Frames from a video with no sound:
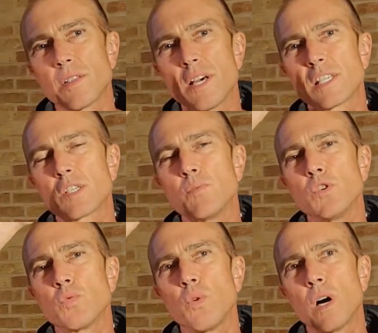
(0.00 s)
that
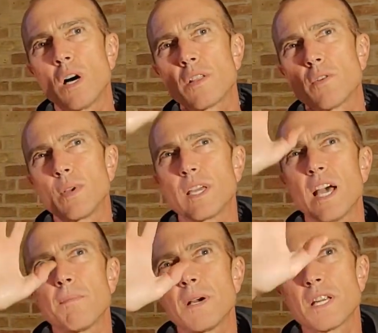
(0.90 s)
smooth wall that we
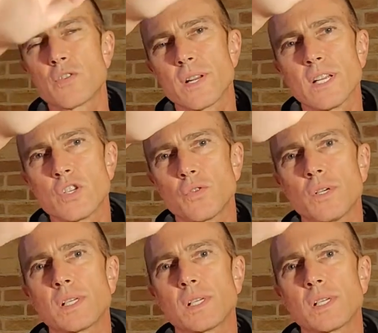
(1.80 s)
can't penetrate into